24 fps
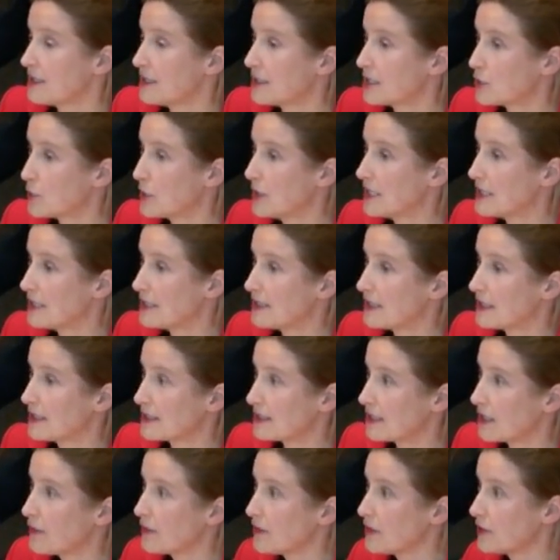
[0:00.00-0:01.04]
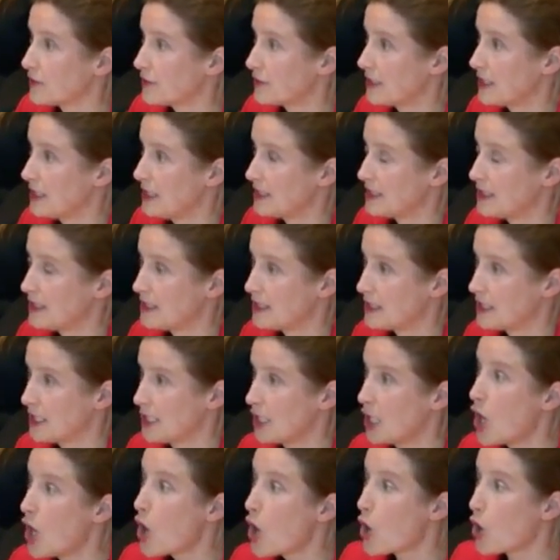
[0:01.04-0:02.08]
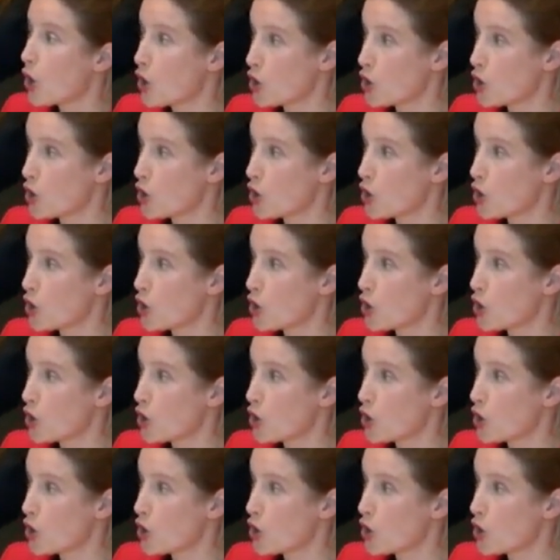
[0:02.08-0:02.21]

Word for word: that 26.7 of the ECT